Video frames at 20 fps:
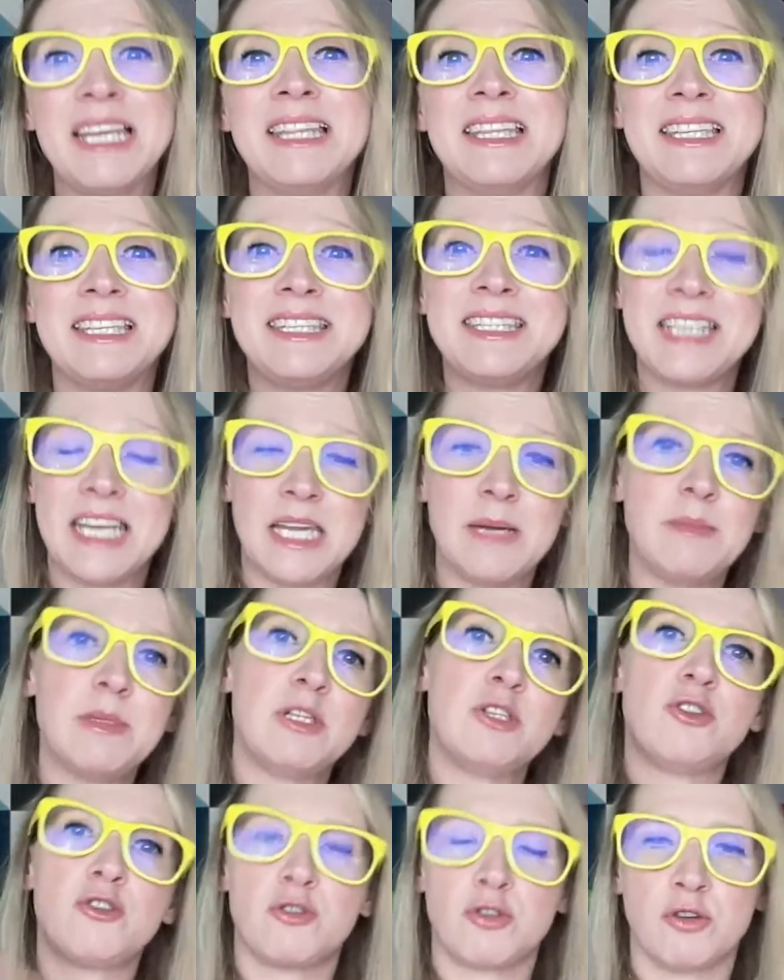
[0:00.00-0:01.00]
The same
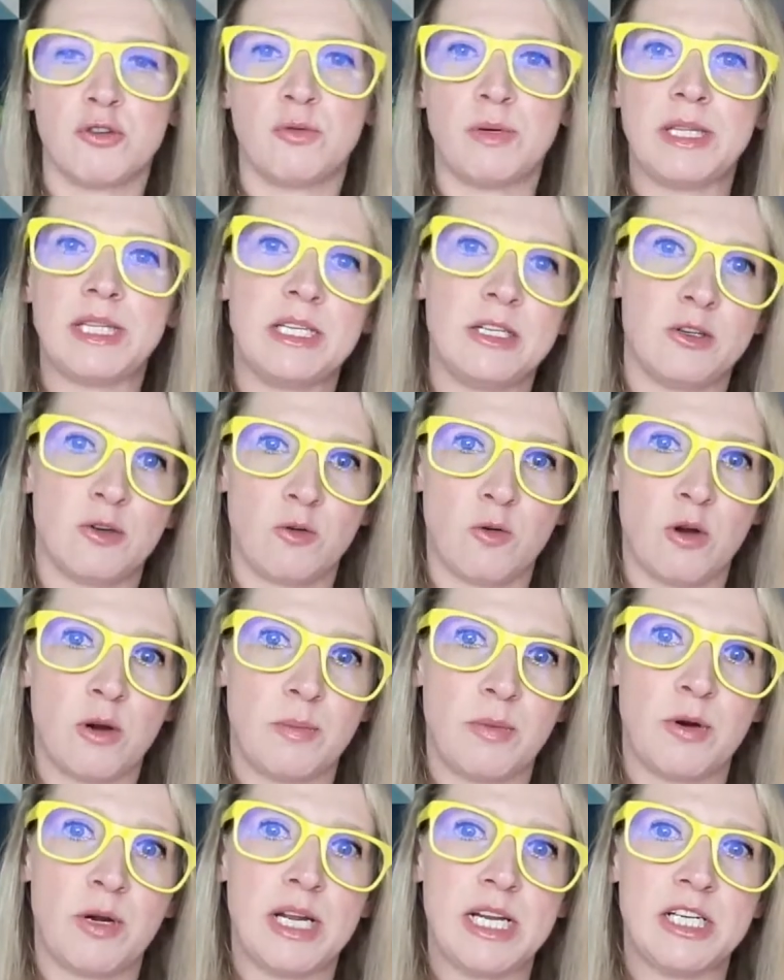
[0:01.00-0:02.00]
is true within your
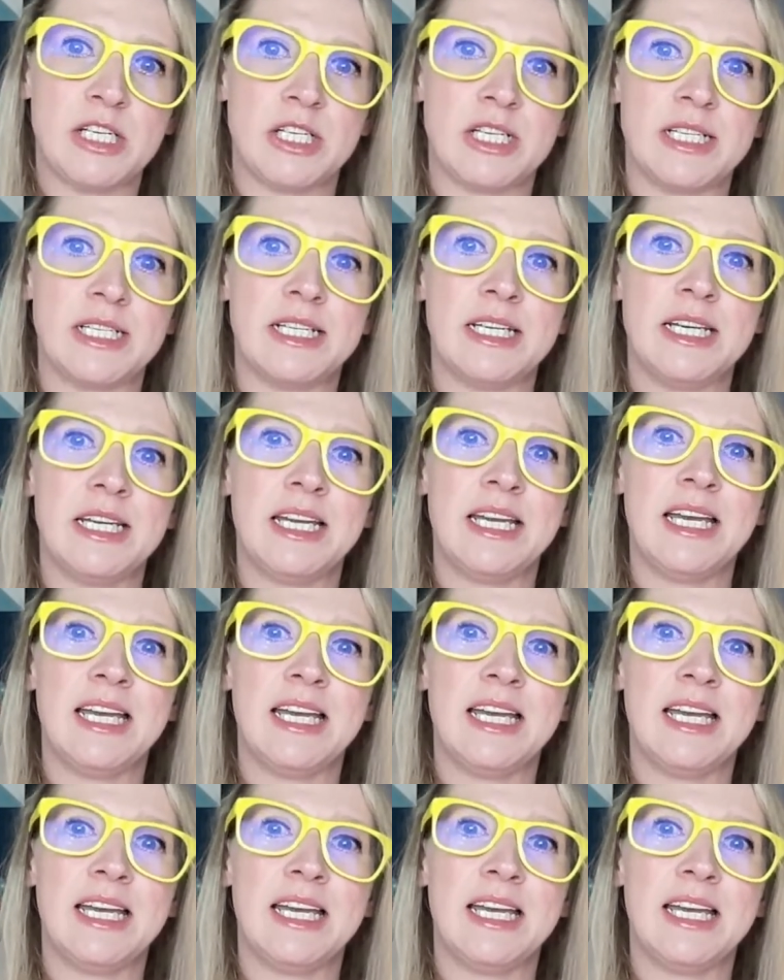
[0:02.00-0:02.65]
corporation.